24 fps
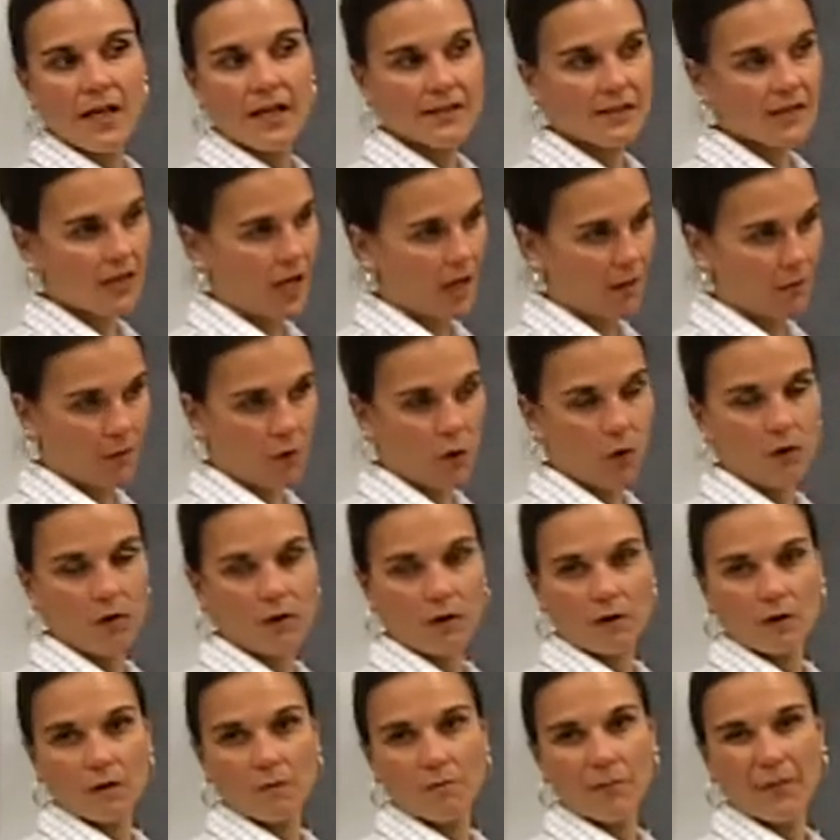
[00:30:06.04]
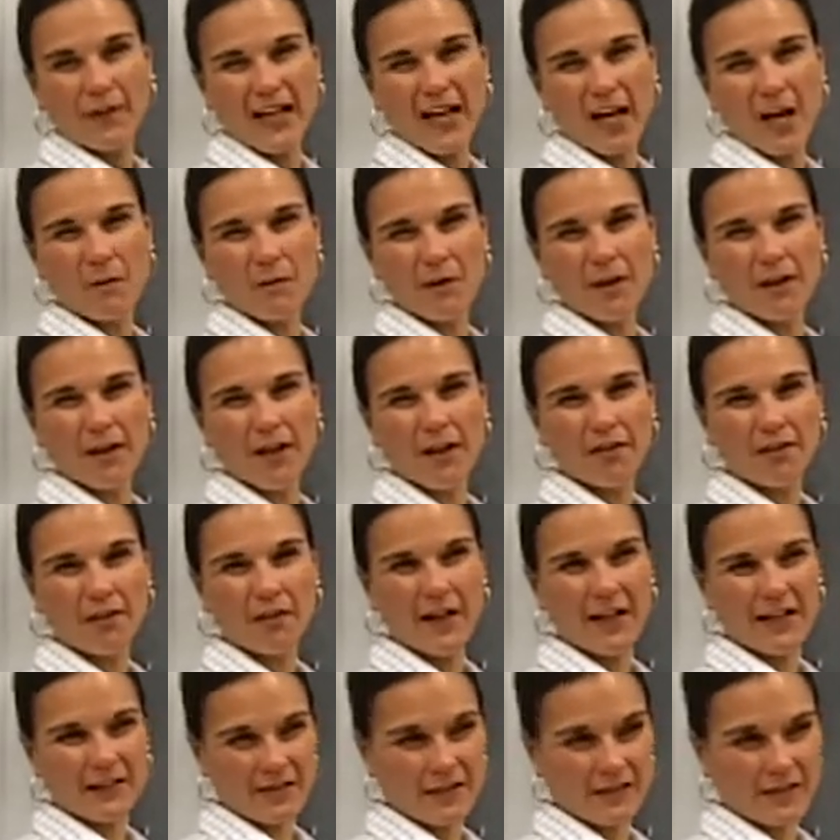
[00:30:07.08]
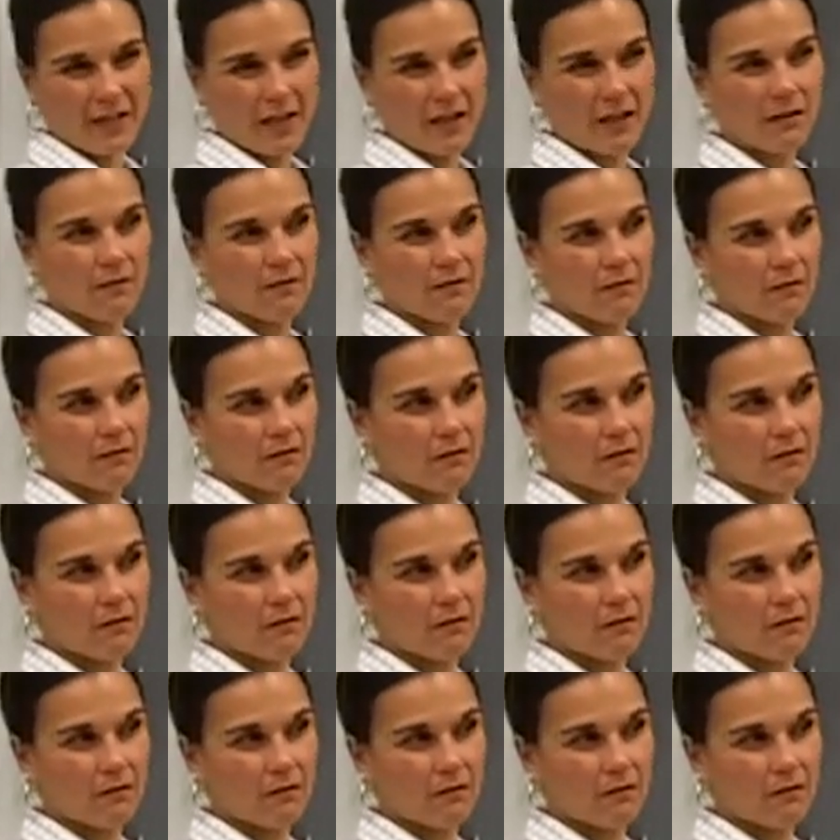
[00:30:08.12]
It's not polar. But how about ethyl acetate?